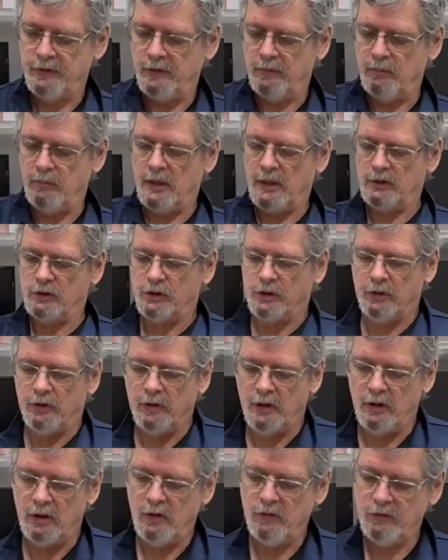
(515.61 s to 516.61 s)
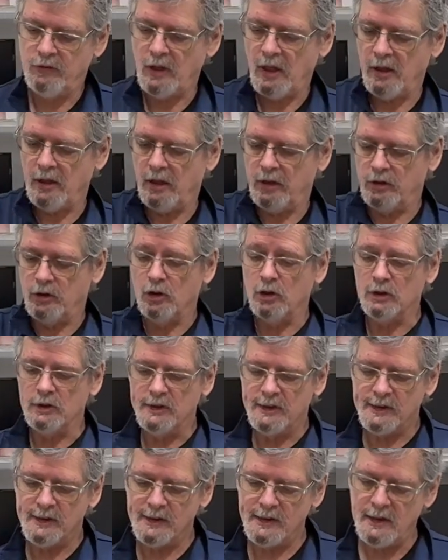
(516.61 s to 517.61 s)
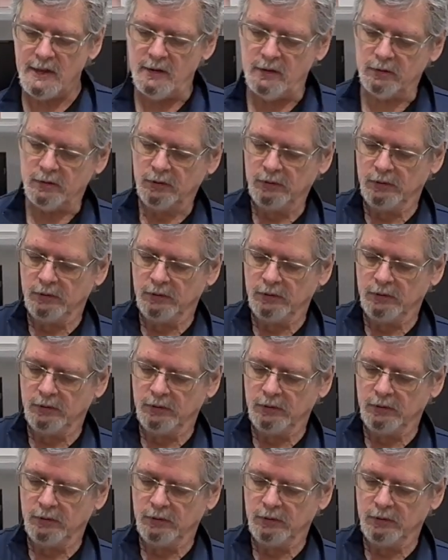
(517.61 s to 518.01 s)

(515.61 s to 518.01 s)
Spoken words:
and make sure that you've got a good seal.